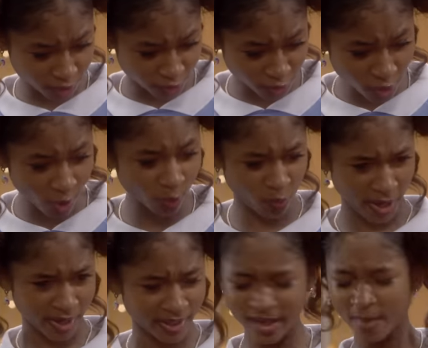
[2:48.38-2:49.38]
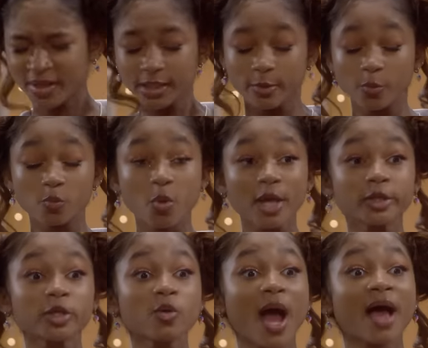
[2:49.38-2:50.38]
you wearing? I mean, what
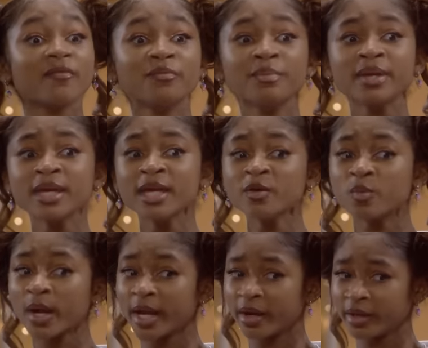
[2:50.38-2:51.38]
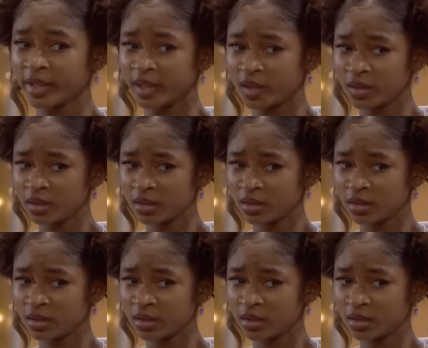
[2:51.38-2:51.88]
do you have me wearing?